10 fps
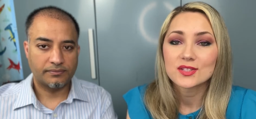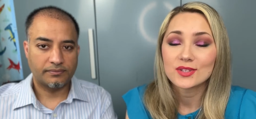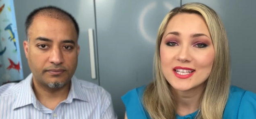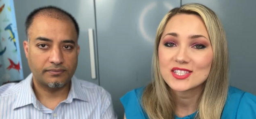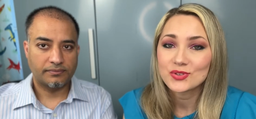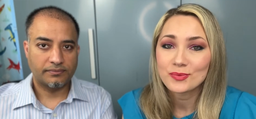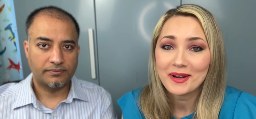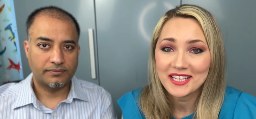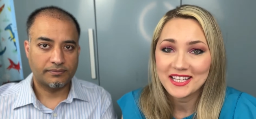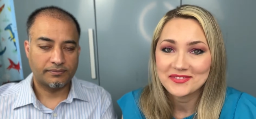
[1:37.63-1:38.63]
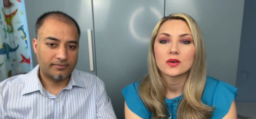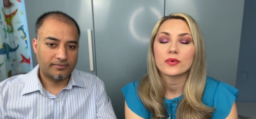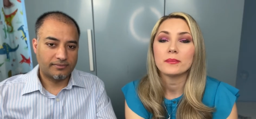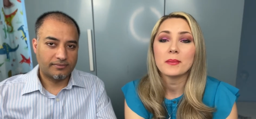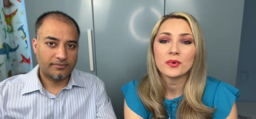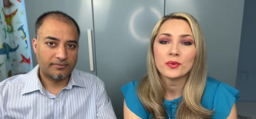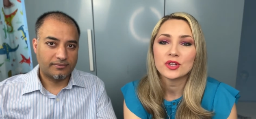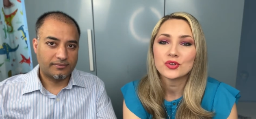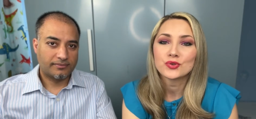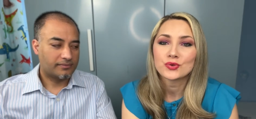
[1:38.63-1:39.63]
Speaker 1: So let's talk money. Remember, we
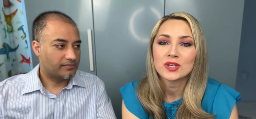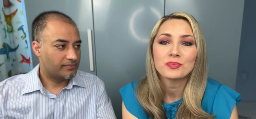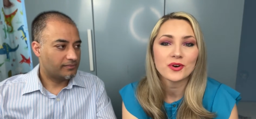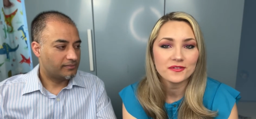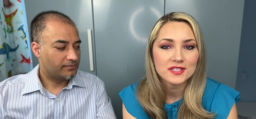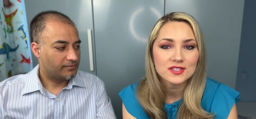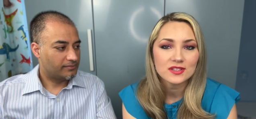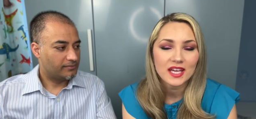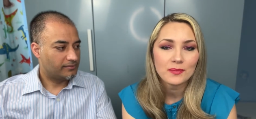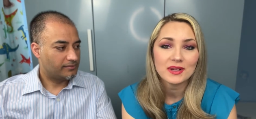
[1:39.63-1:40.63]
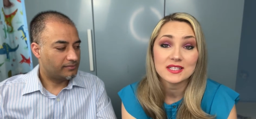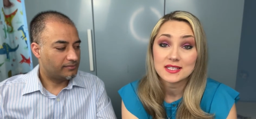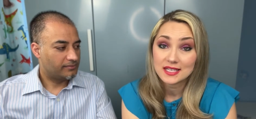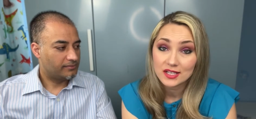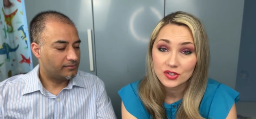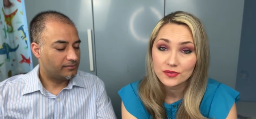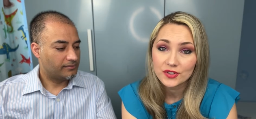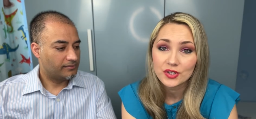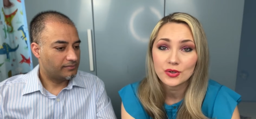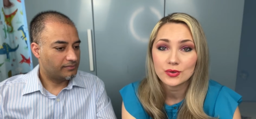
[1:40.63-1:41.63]
are not talking profits today, but the
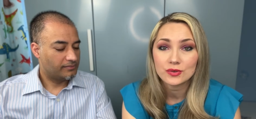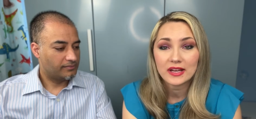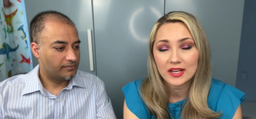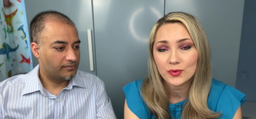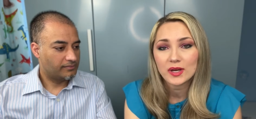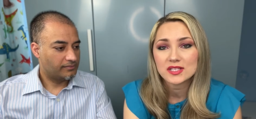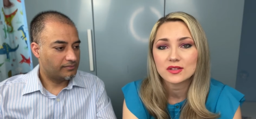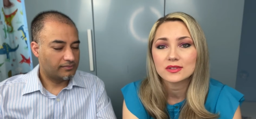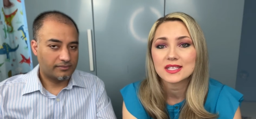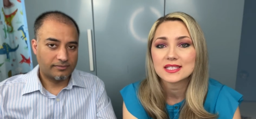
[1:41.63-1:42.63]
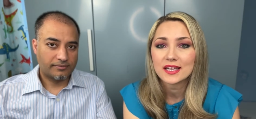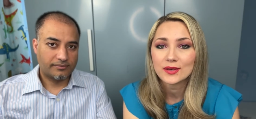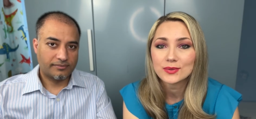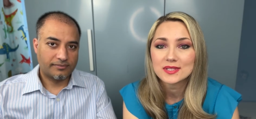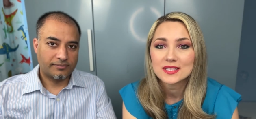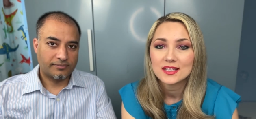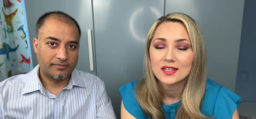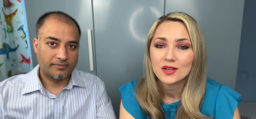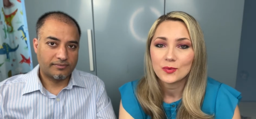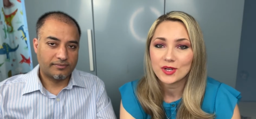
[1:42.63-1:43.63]
turnover, or otherwise known as sales,
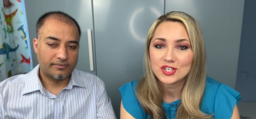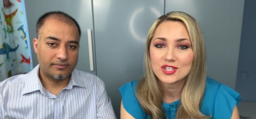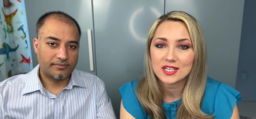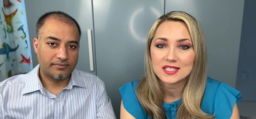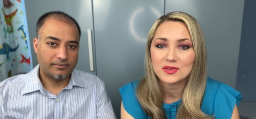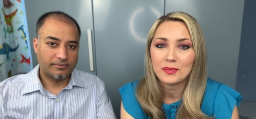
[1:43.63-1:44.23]
which is the